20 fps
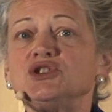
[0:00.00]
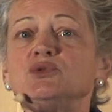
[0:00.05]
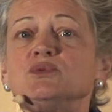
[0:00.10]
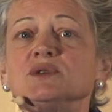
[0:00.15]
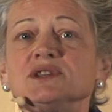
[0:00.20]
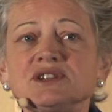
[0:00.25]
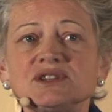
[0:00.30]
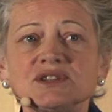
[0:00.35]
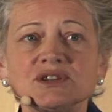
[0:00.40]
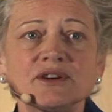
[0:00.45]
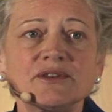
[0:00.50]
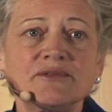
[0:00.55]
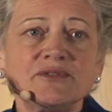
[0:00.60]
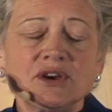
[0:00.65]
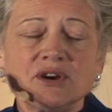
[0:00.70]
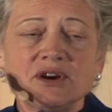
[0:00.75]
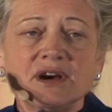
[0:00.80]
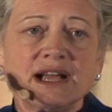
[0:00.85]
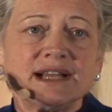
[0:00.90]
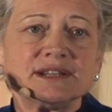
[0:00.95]
you would serve
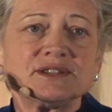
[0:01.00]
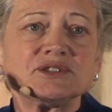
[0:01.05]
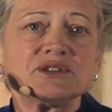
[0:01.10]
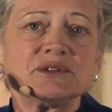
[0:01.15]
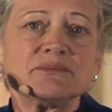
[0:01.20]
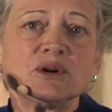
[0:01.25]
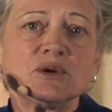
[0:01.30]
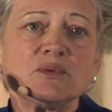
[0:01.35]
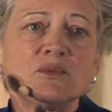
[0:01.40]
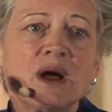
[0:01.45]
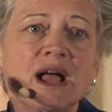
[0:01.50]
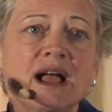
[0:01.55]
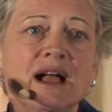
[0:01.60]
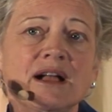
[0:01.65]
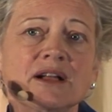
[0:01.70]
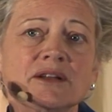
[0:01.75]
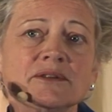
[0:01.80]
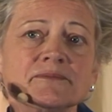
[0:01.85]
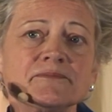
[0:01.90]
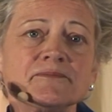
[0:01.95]
your customer
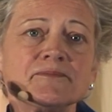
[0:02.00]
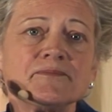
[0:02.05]
well.